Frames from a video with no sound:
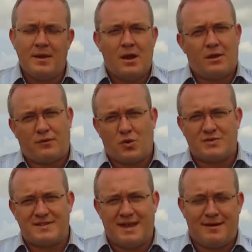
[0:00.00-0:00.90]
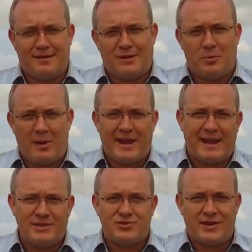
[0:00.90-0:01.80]
And of course then you're paying
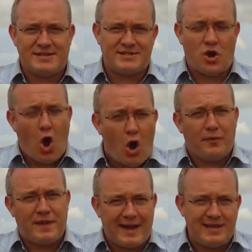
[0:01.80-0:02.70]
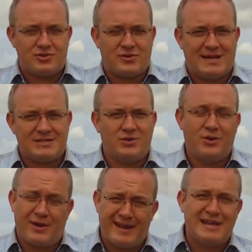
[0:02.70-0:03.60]
interest on that interest, so
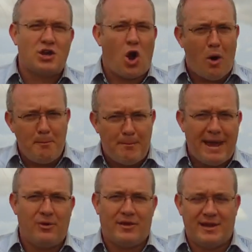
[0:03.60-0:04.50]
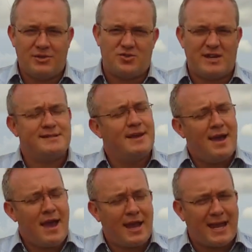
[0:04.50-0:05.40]
you're getting compounded interest
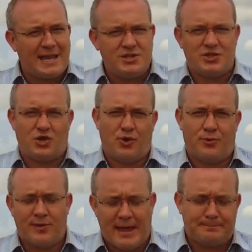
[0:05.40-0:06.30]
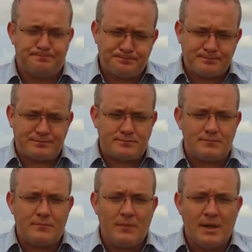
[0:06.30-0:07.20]
against you then.
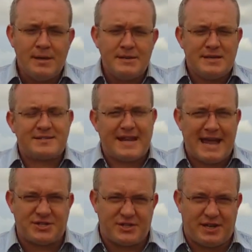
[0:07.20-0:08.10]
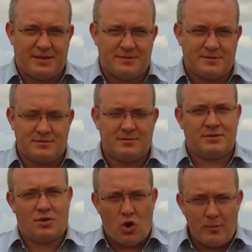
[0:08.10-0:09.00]
So that's cash schemes,
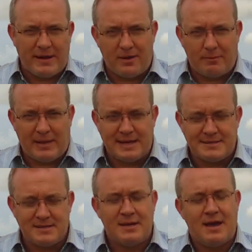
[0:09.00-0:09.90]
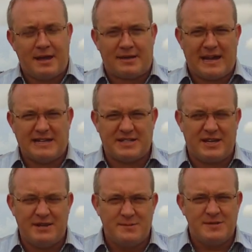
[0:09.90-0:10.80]
right? Home income plans and cash
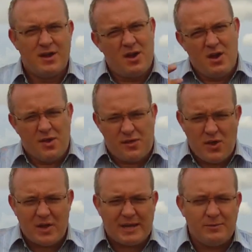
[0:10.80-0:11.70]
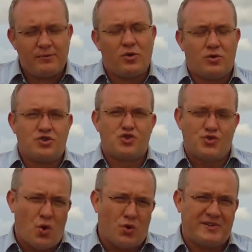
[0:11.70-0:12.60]
schemes. Thirdly, we've got
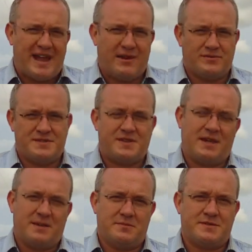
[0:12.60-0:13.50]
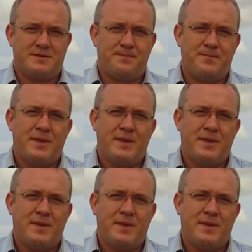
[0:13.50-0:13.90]
drawdown schemes.